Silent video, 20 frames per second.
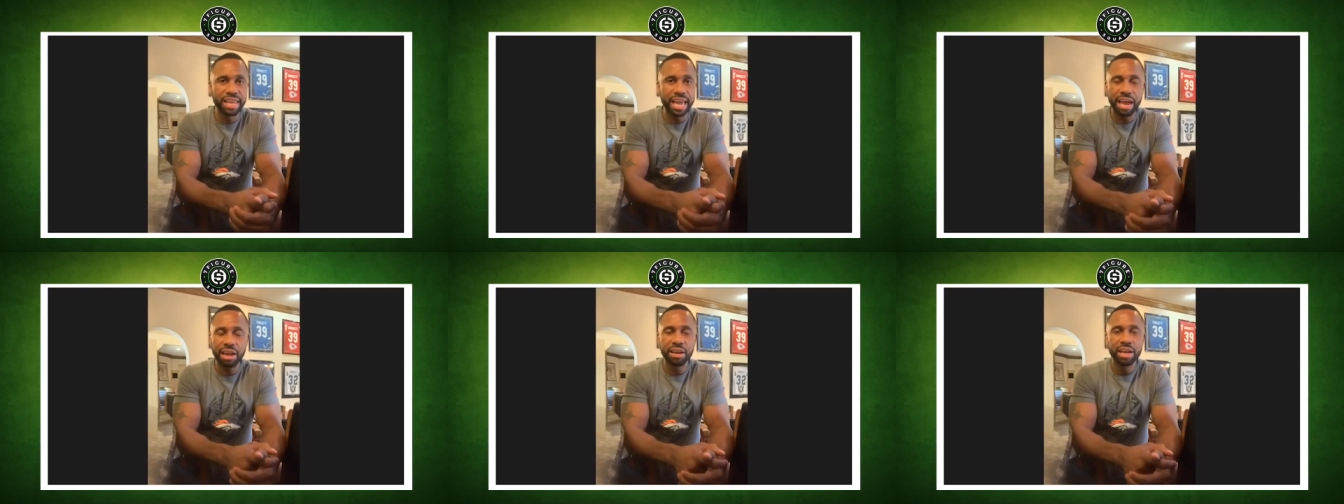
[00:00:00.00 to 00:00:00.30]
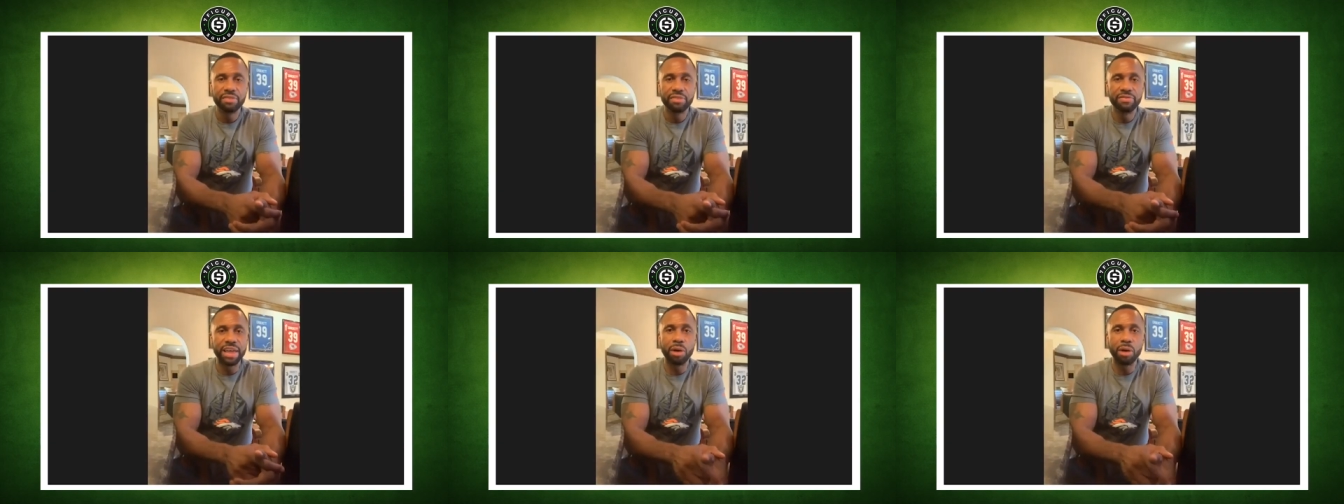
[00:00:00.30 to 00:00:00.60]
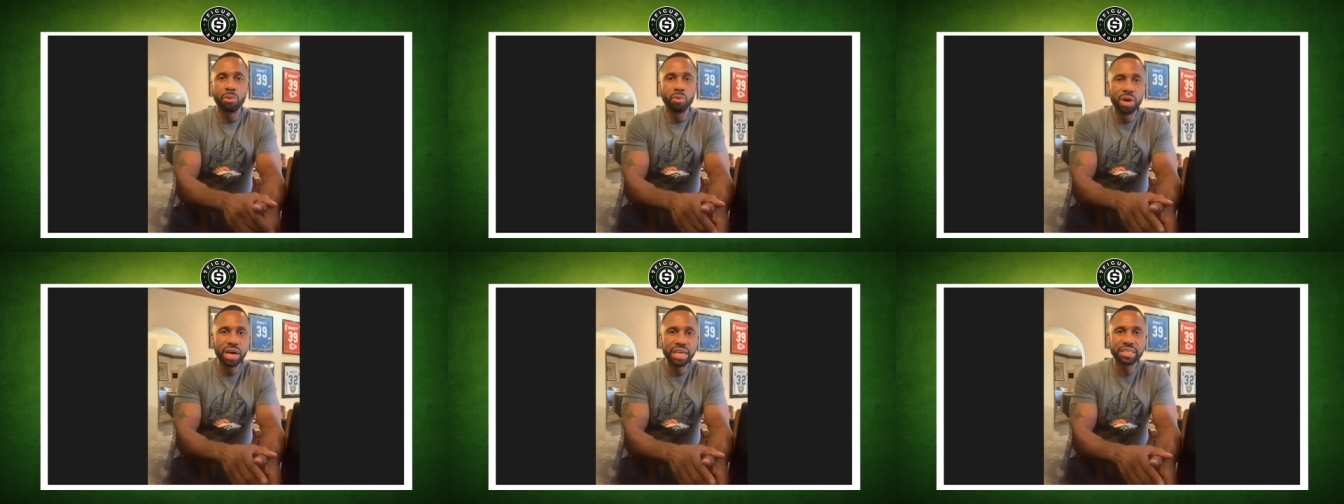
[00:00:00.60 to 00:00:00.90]
that
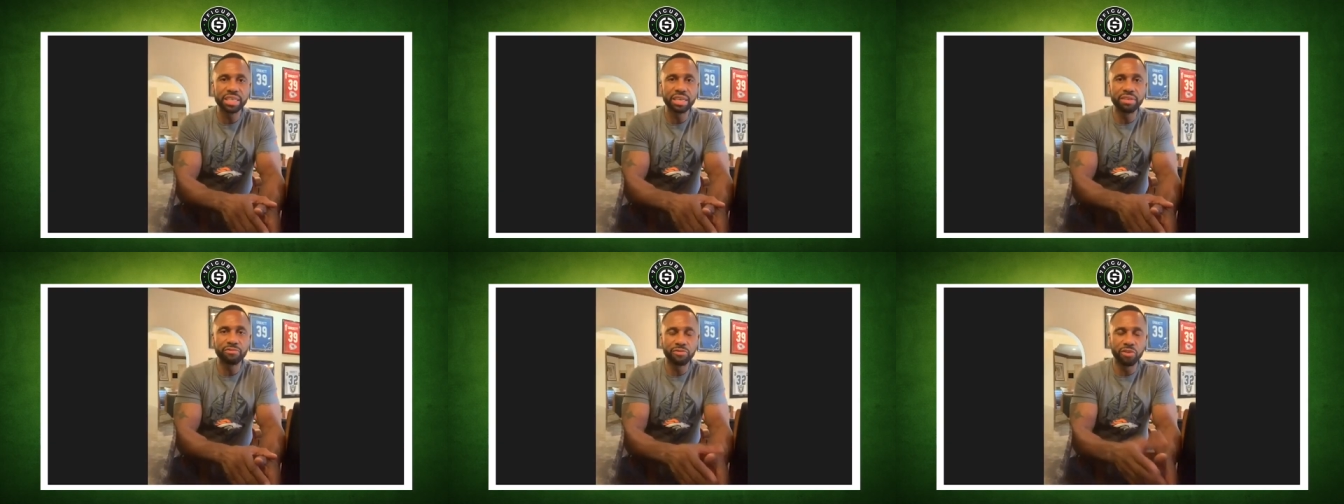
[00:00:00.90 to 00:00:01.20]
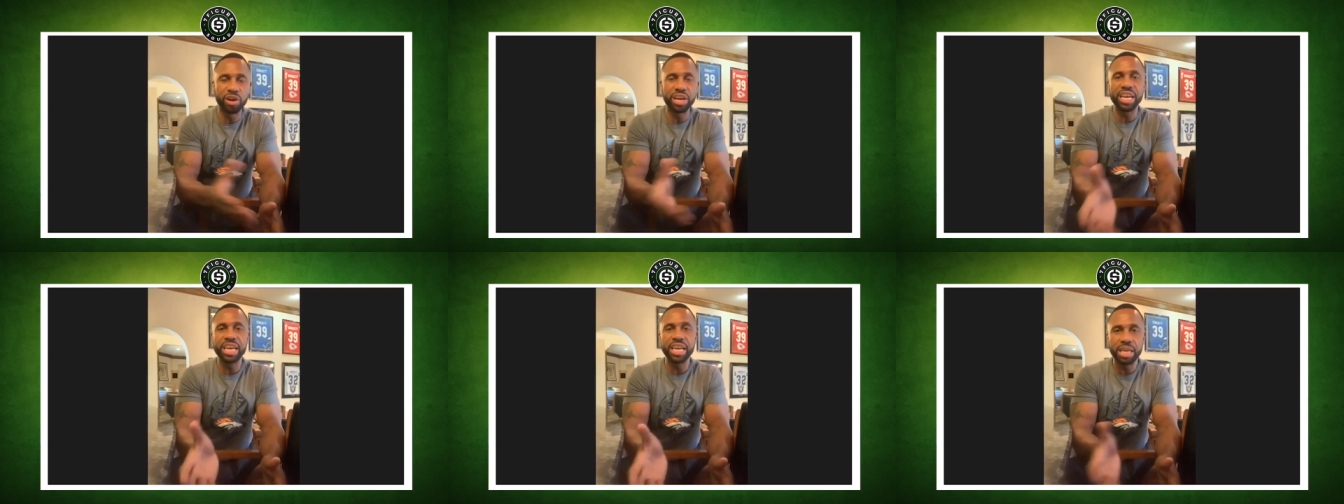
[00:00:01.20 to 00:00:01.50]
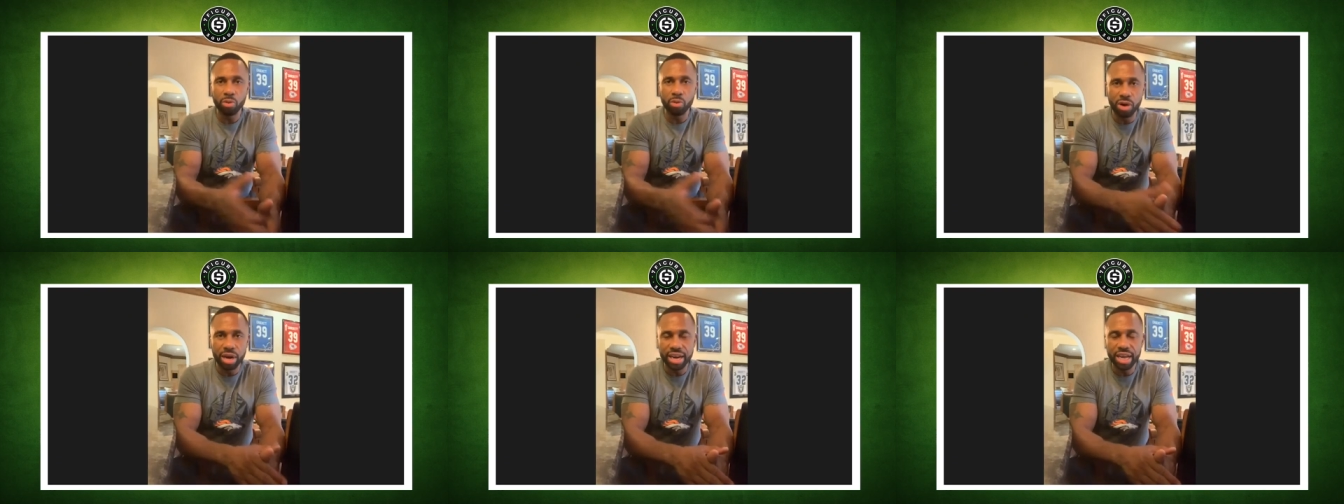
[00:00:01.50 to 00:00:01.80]
that wasn't for
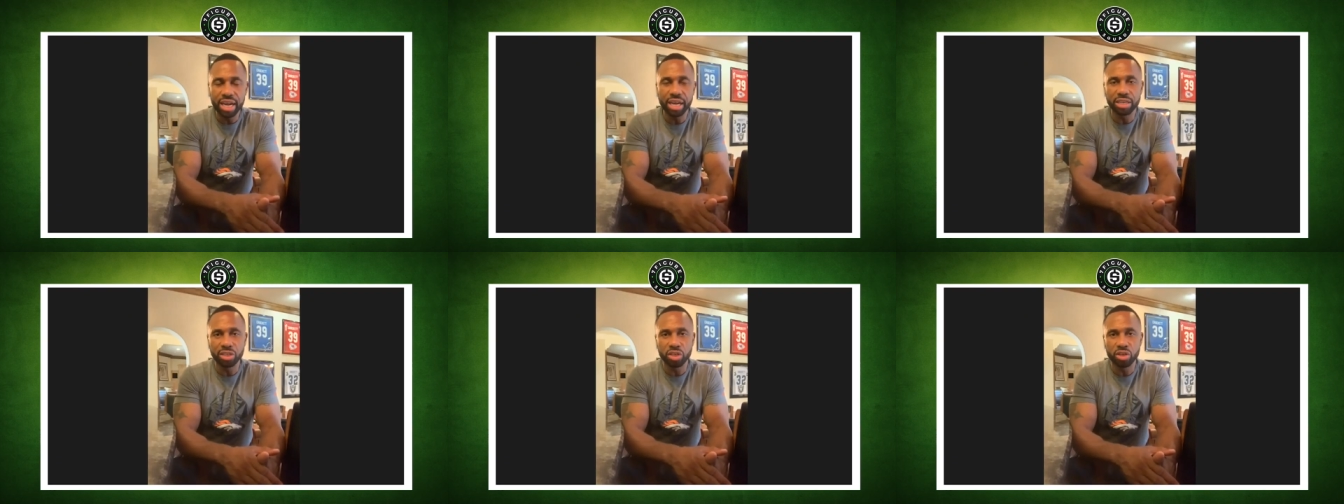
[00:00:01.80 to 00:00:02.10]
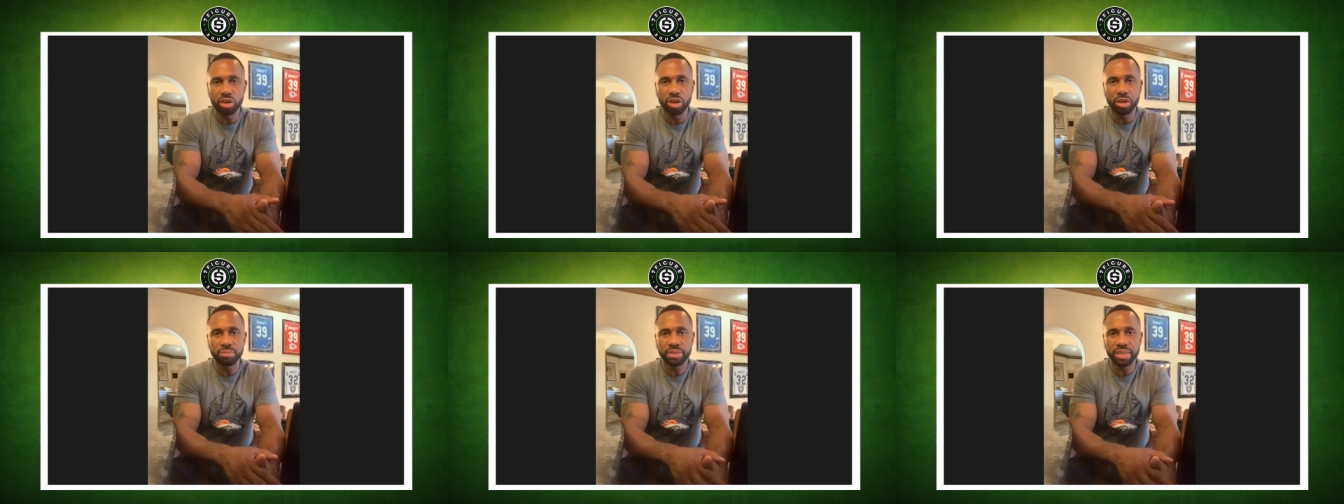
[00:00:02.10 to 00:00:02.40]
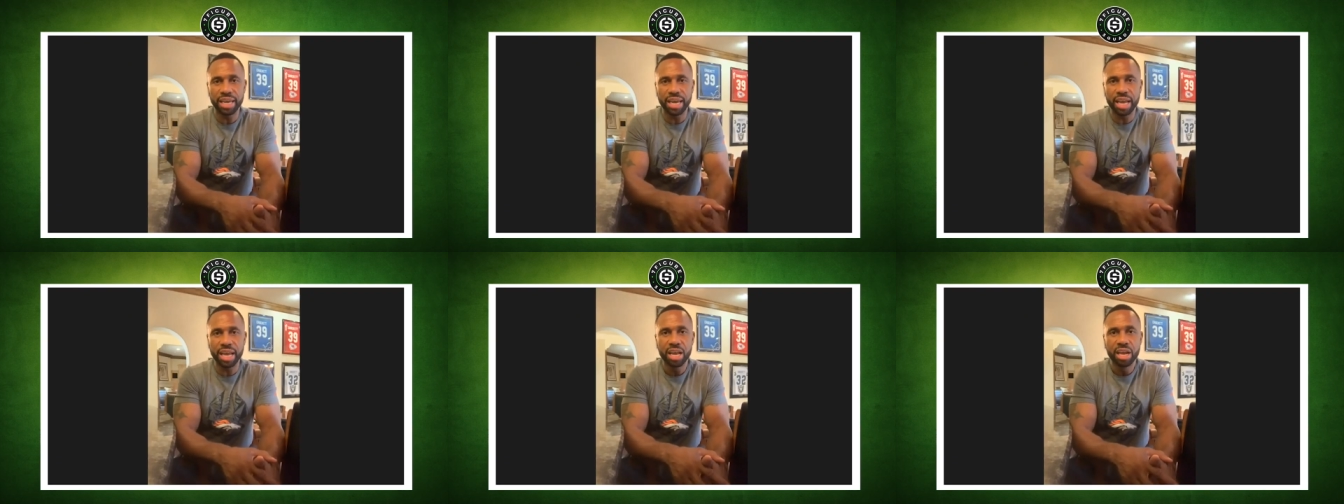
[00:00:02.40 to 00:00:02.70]
anyone else. You know what I'm
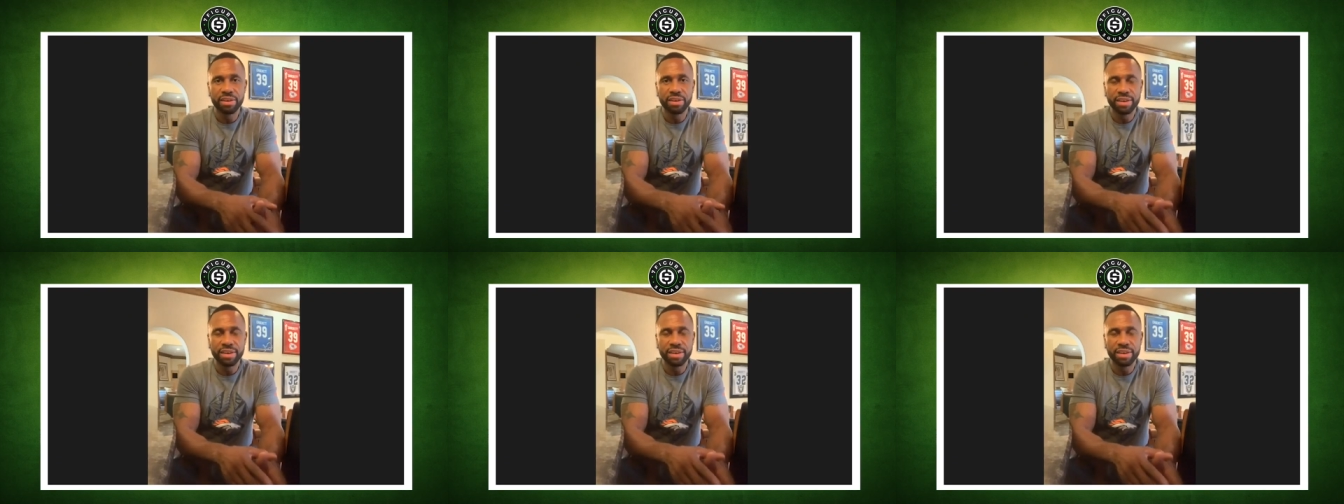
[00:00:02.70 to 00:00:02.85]
saying?